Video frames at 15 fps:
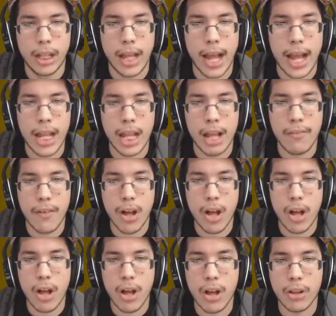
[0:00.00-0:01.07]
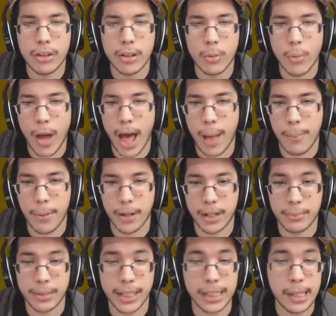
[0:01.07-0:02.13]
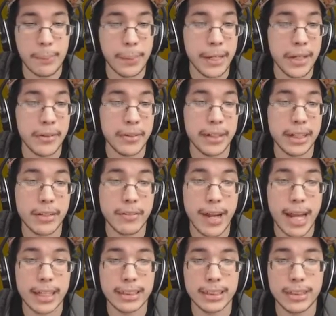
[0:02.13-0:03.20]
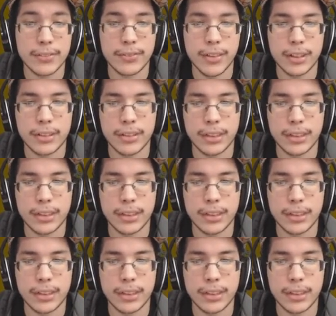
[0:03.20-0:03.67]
I love all the wild Pokemon that appear in the grass. It's fun